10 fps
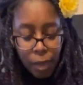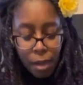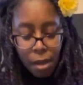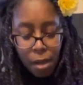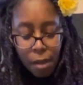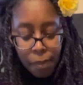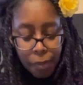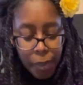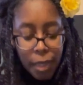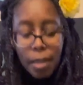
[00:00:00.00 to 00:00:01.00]
Um,
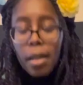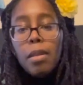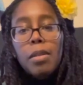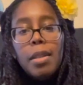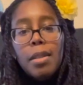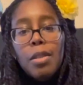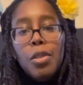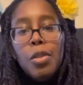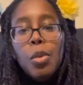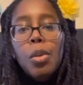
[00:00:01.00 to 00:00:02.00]
but it's, oh, that's
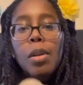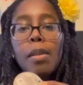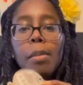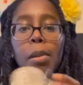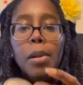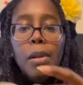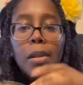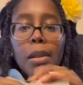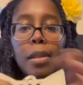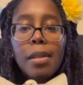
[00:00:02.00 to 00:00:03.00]
adorable.